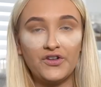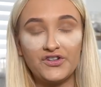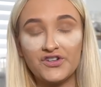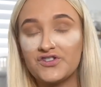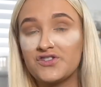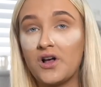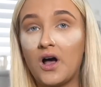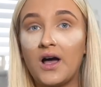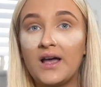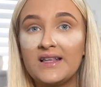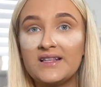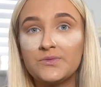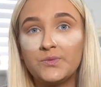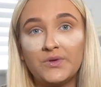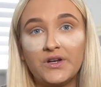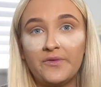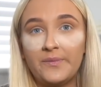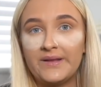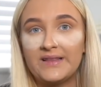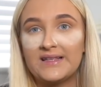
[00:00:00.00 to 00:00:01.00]
designs
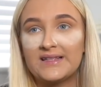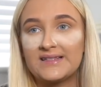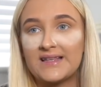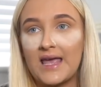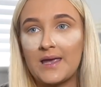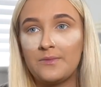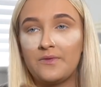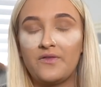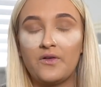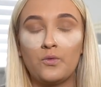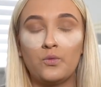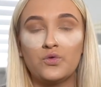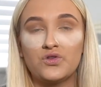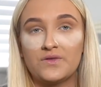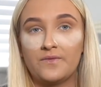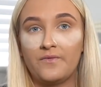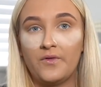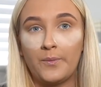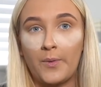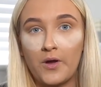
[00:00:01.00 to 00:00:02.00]
wouldn't have been the same if it
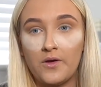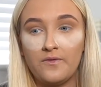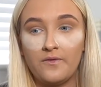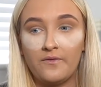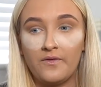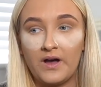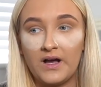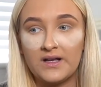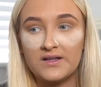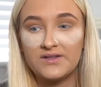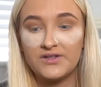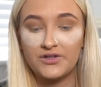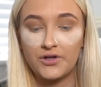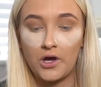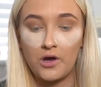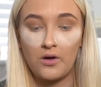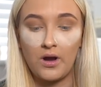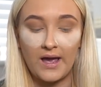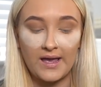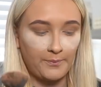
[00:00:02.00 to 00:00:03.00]
wasn't for both of us, you
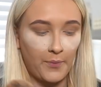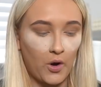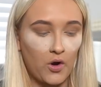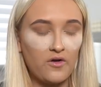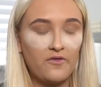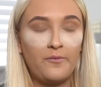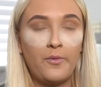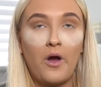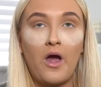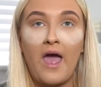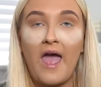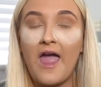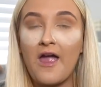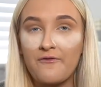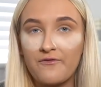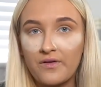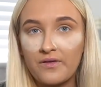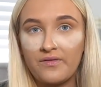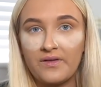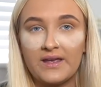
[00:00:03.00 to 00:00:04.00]
know. Like, both put
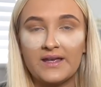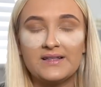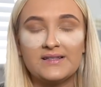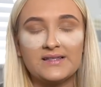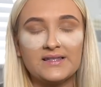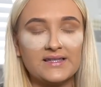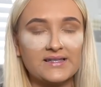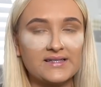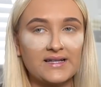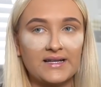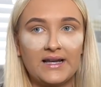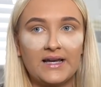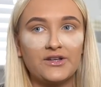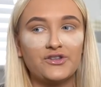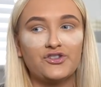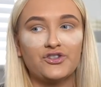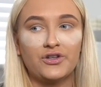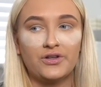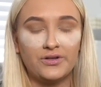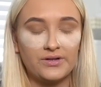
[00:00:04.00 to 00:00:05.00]
everything into this
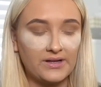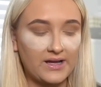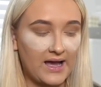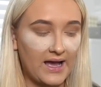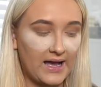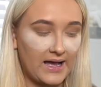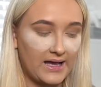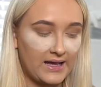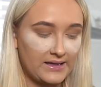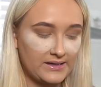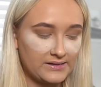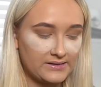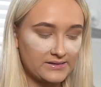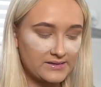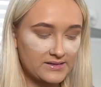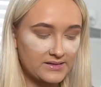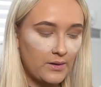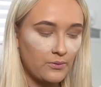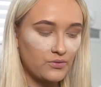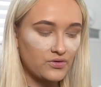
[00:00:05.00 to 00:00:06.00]
collection,
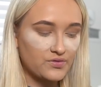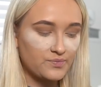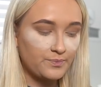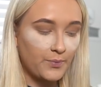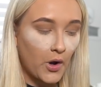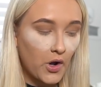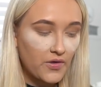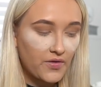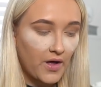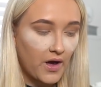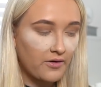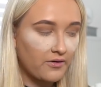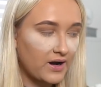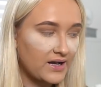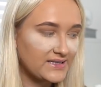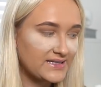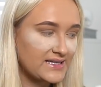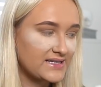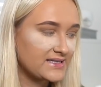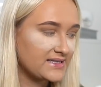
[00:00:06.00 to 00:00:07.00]
and it was both our
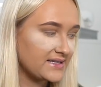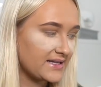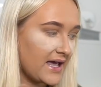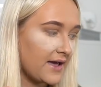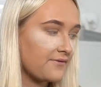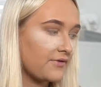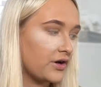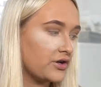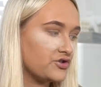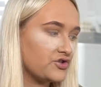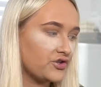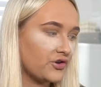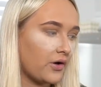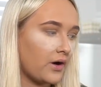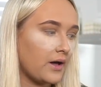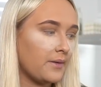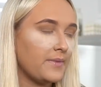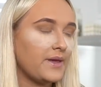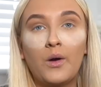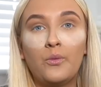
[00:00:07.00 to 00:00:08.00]
ideas together. Do you know
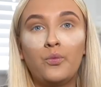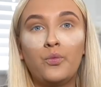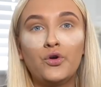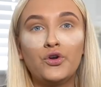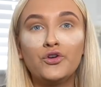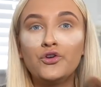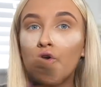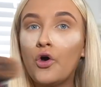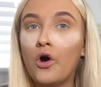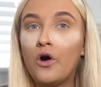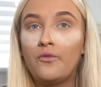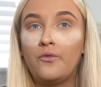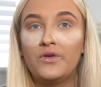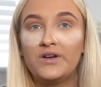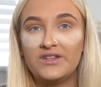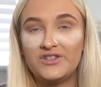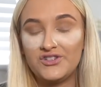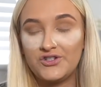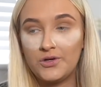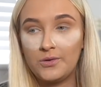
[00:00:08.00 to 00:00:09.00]
what I mean? I would not have
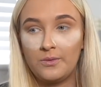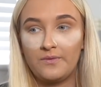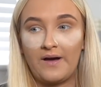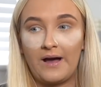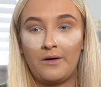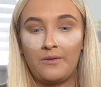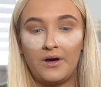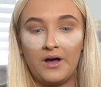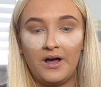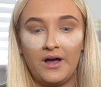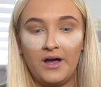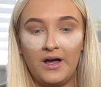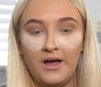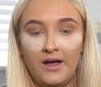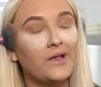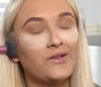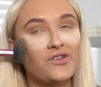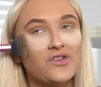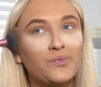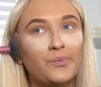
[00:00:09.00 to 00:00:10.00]
wanted to do it without her.
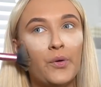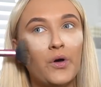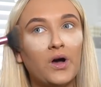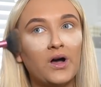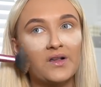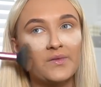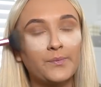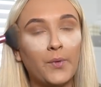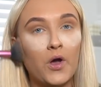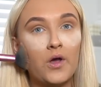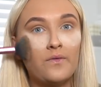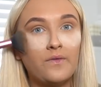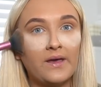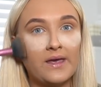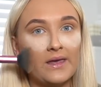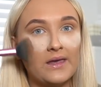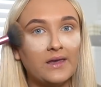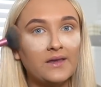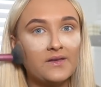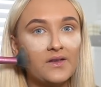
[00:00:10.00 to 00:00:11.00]
It just put us both
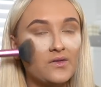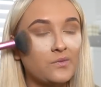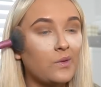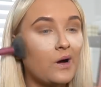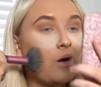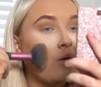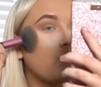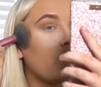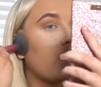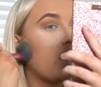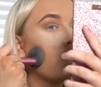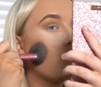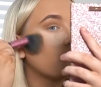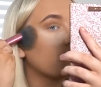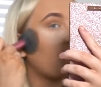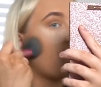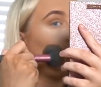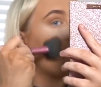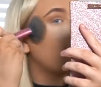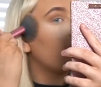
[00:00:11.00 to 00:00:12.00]
at ease as well. Like, it was
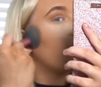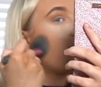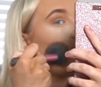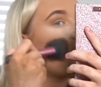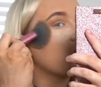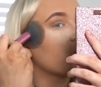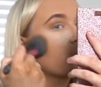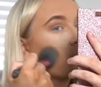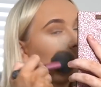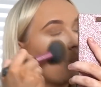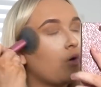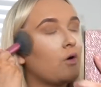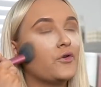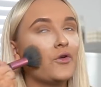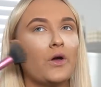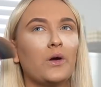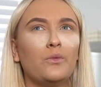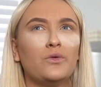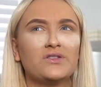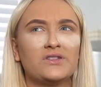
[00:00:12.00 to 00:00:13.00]
like our first, well,
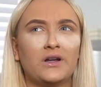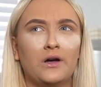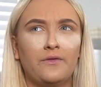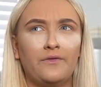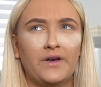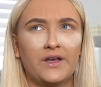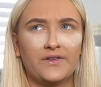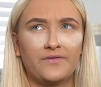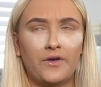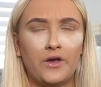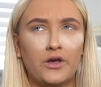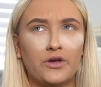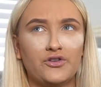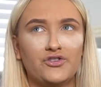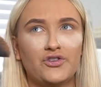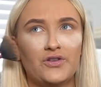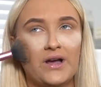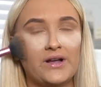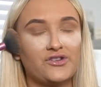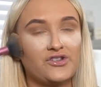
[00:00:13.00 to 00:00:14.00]
no, it wasn't our first photo
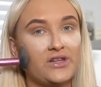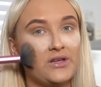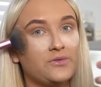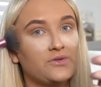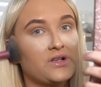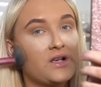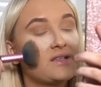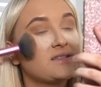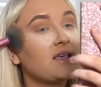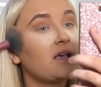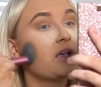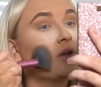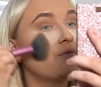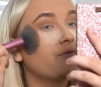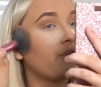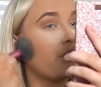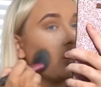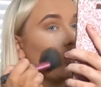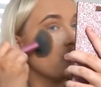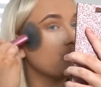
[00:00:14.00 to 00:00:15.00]
shoot, actually. It was our second
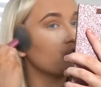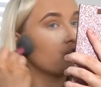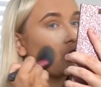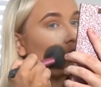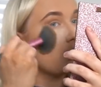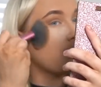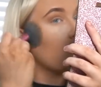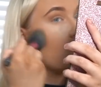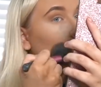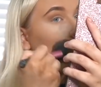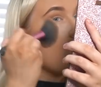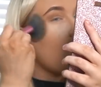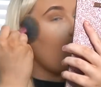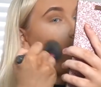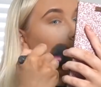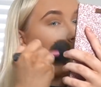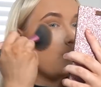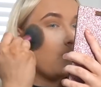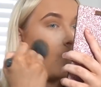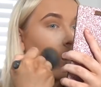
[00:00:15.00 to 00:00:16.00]
photo shoot.
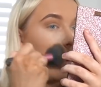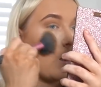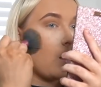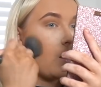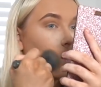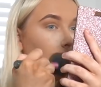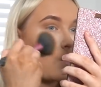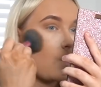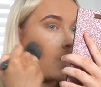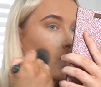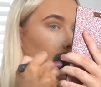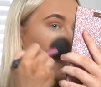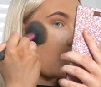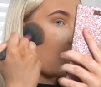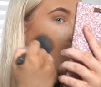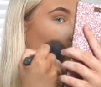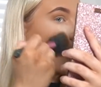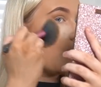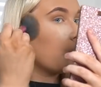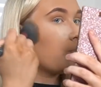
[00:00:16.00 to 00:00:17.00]
But
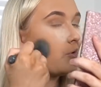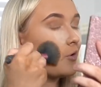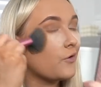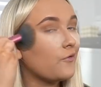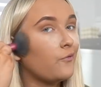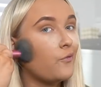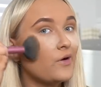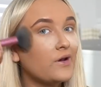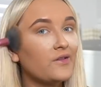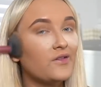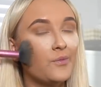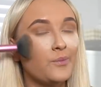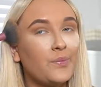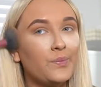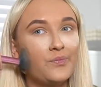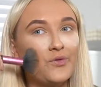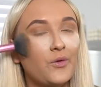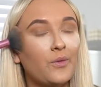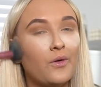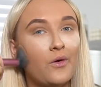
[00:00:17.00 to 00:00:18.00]
I wouldn't have wanted to
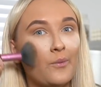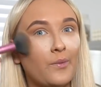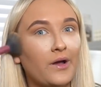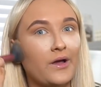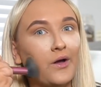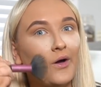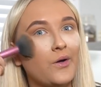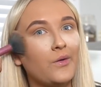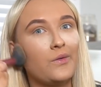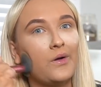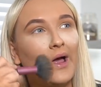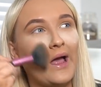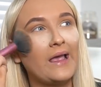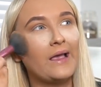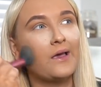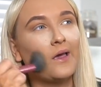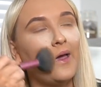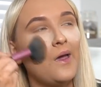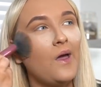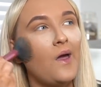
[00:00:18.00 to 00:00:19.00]
do it on my own. Like,
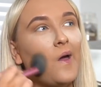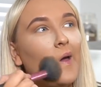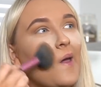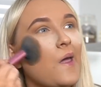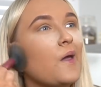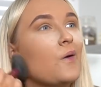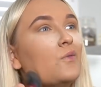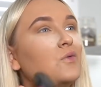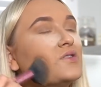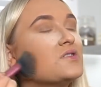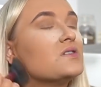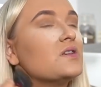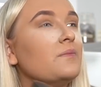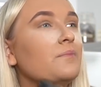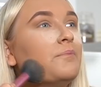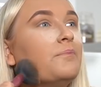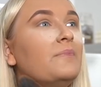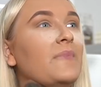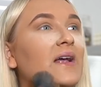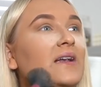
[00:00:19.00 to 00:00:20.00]
it was
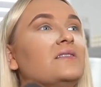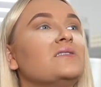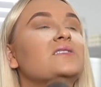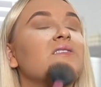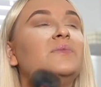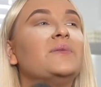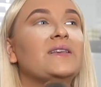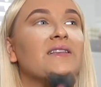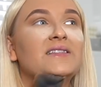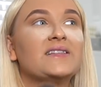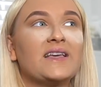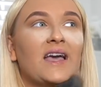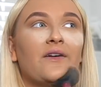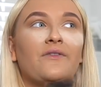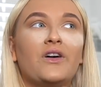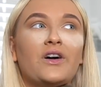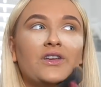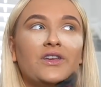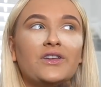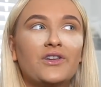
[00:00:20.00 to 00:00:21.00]
meant to be
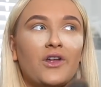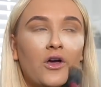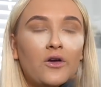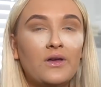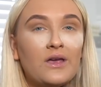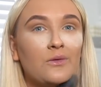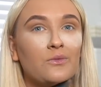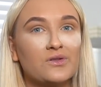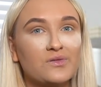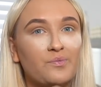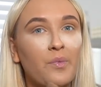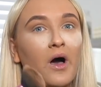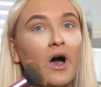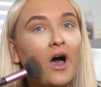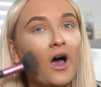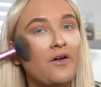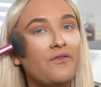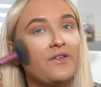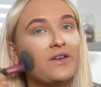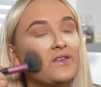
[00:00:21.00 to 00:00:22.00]
together, you know? It was
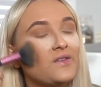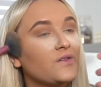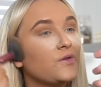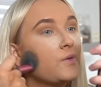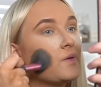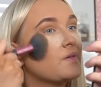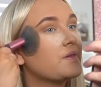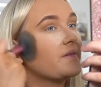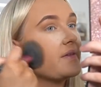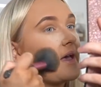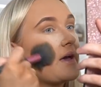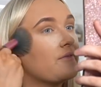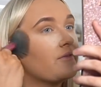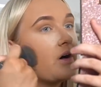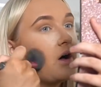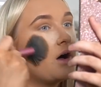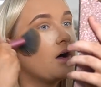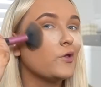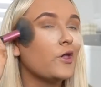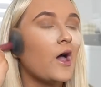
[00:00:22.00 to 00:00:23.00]
perfect to do it
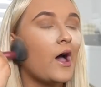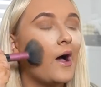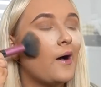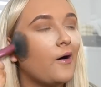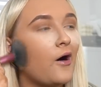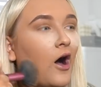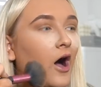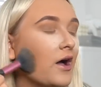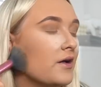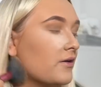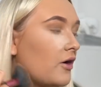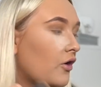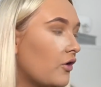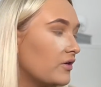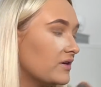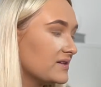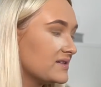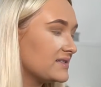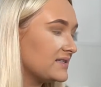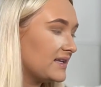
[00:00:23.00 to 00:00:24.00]
together. Yeah,
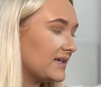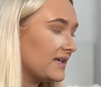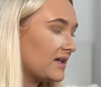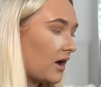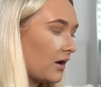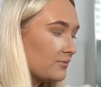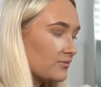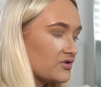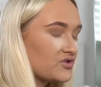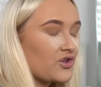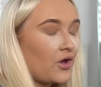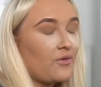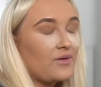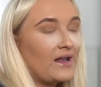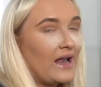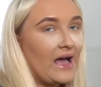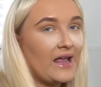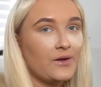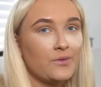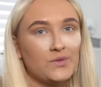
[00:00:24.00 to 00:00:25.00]
I'm so
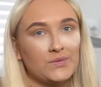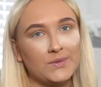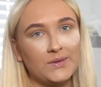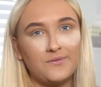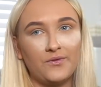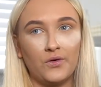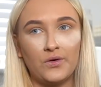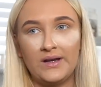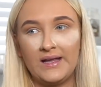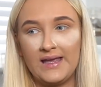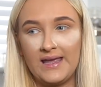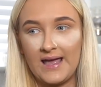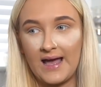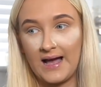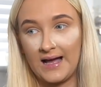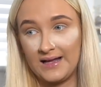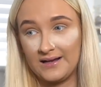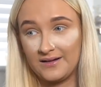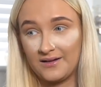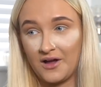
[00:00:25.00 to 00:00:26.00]
glad it was with Holly,
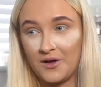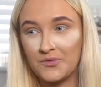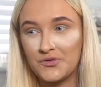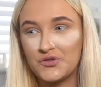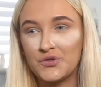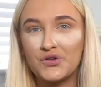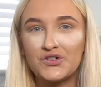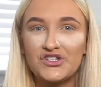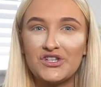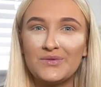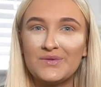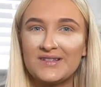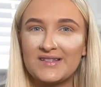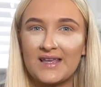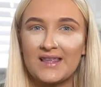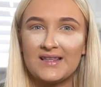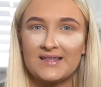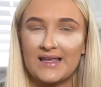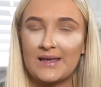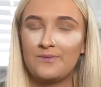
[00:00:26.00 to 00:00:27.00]
and I'm sure she would
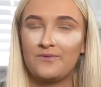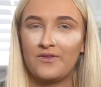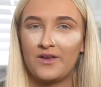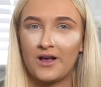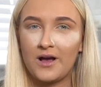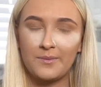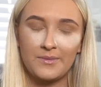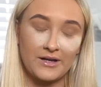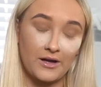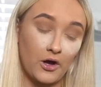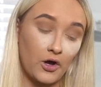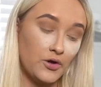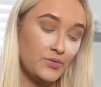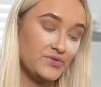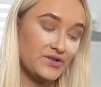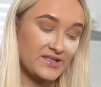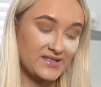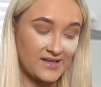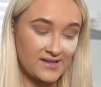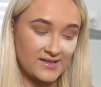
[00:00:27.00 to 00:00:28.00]
say the same thing. I mean, I hope
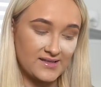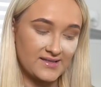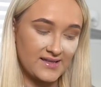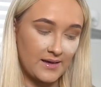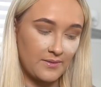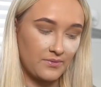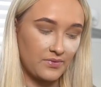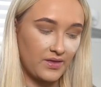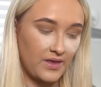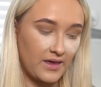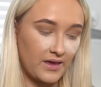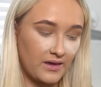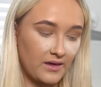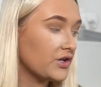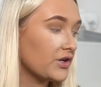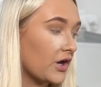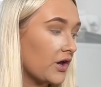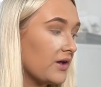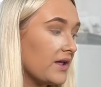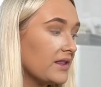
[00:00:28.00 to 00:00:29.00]
she'd say the same thing.
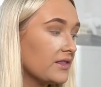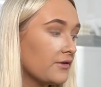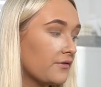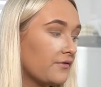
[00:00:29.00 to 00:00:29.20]
You know, in the